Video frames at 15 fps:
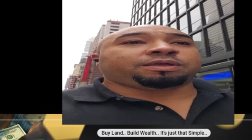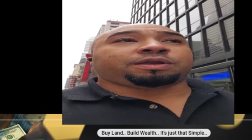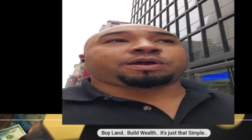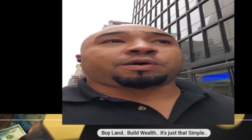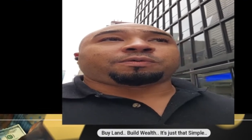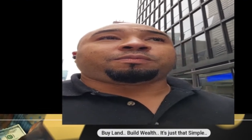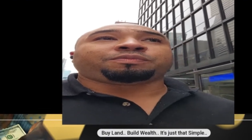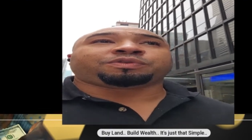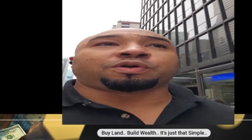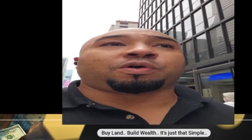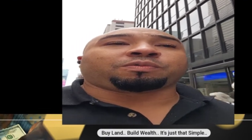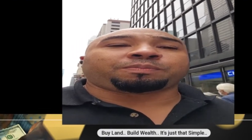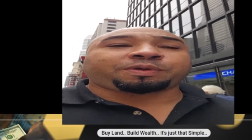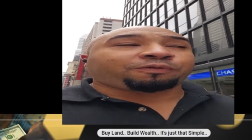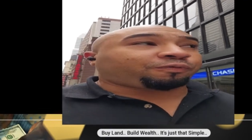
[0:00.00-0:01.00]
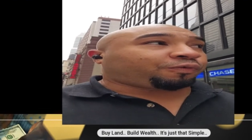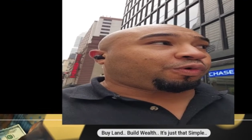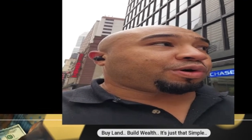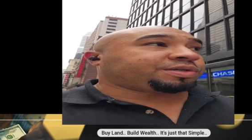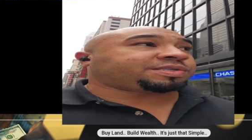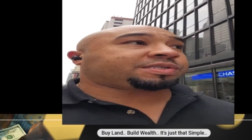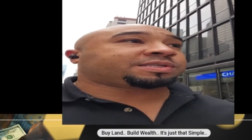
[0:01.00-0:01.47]
you know don't be
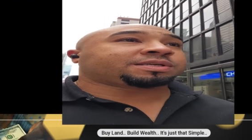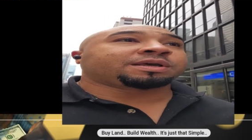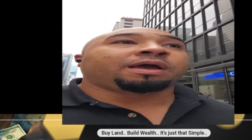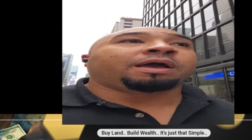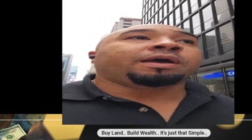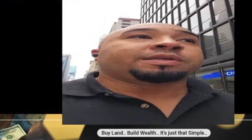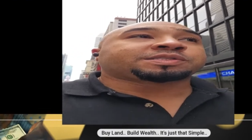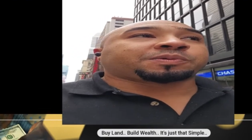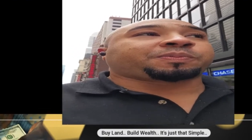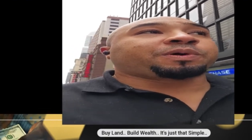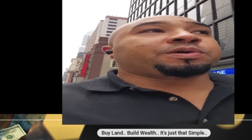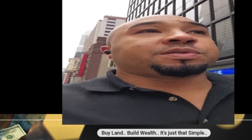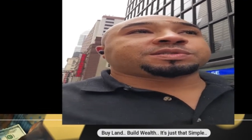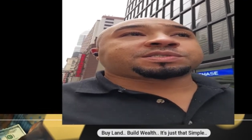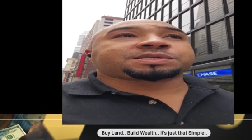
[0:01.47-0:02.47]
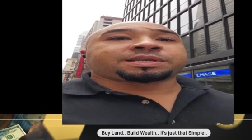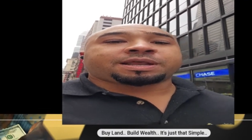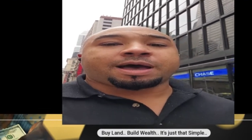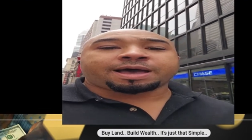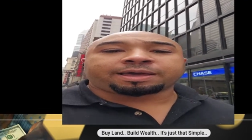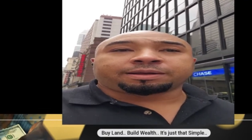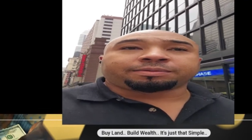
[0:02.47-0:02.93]
forced to purchase
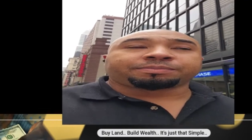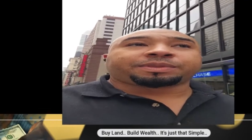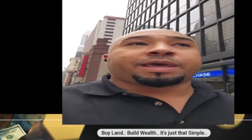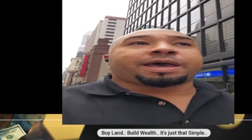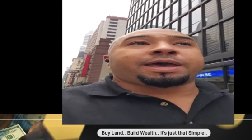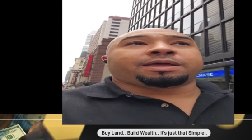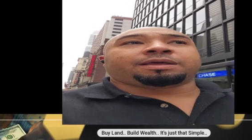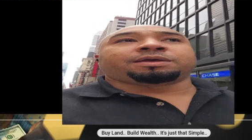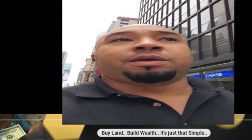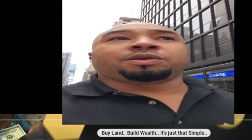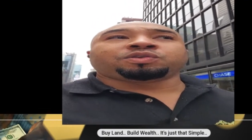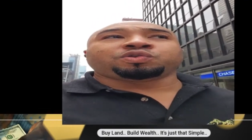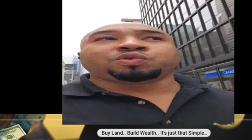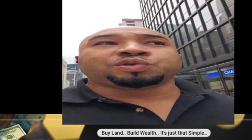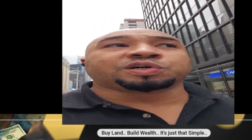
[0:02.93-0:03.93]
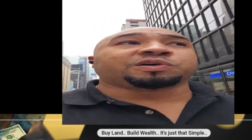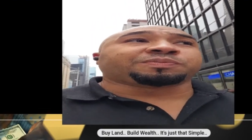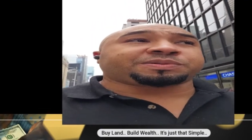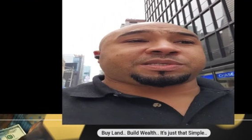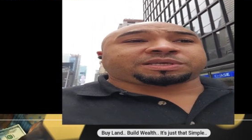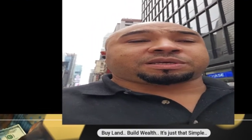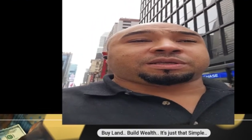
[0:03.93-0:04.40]
an item that you
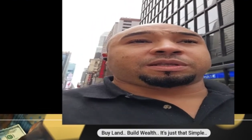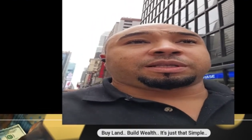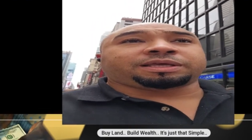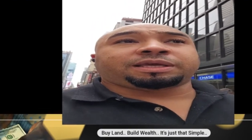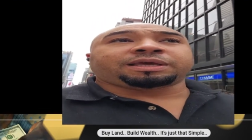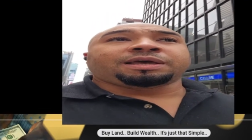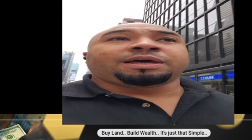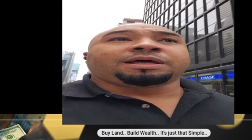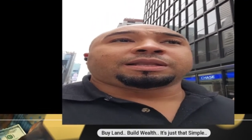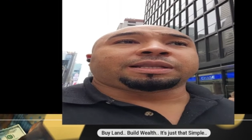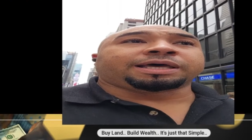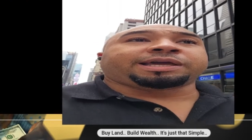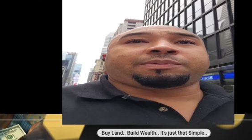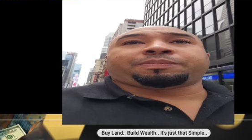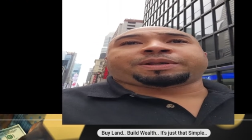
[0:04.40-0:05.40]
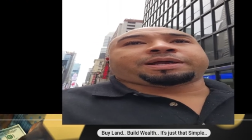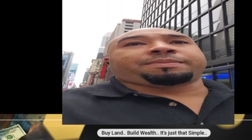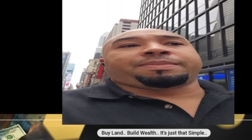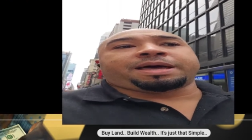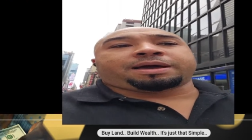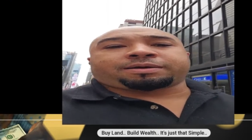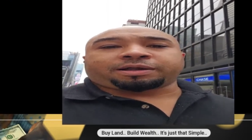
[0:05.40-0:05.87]
don't particularly like but
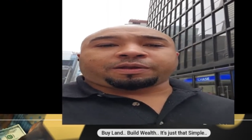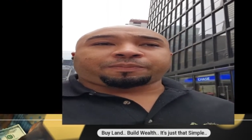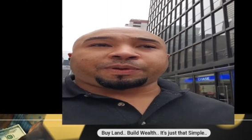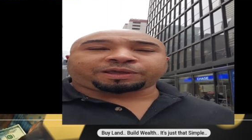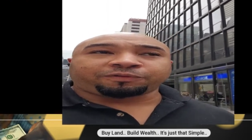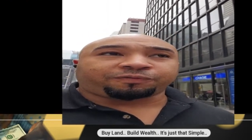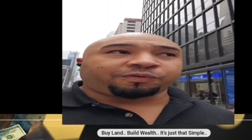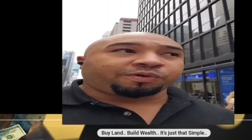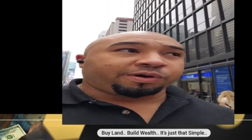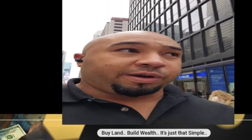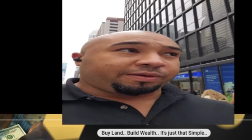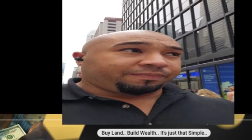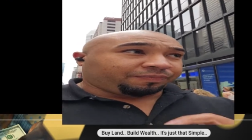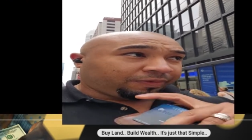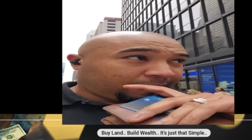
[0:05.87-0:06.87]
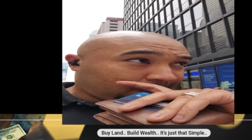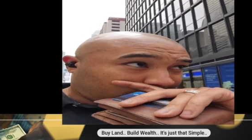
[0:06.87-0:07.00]
i'm not going to pay for it